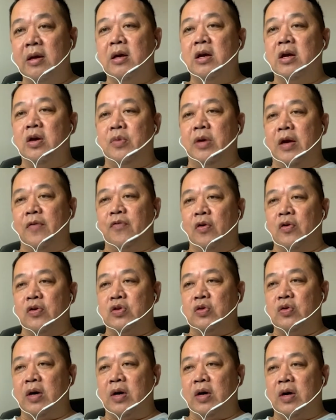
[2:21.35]
we have
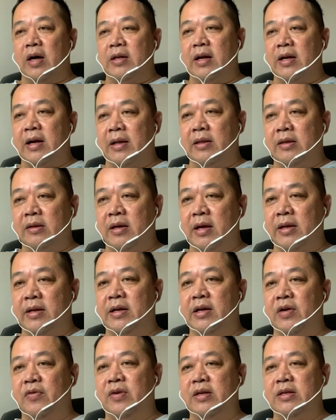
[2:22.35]
also other
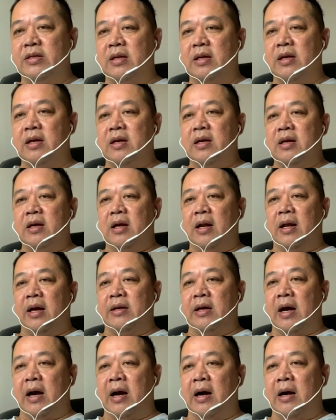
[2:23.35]
categories like
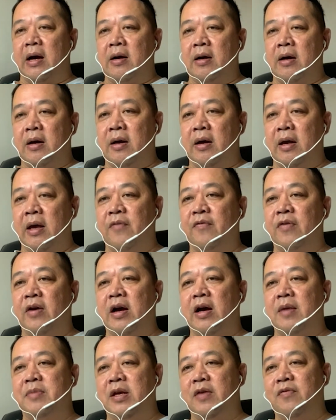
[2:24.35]

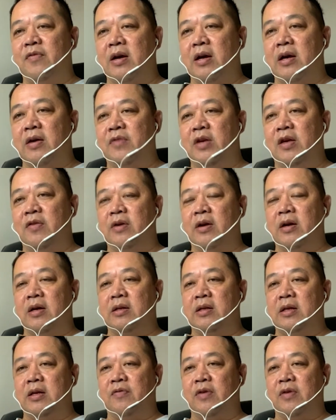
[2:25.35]
AVA, Viva,
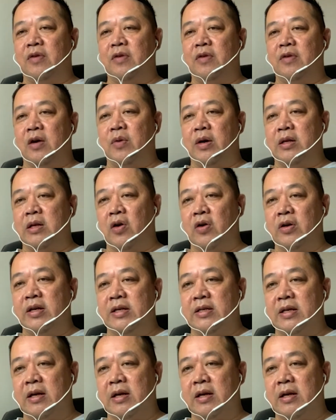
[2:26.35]
Diva. What are all these?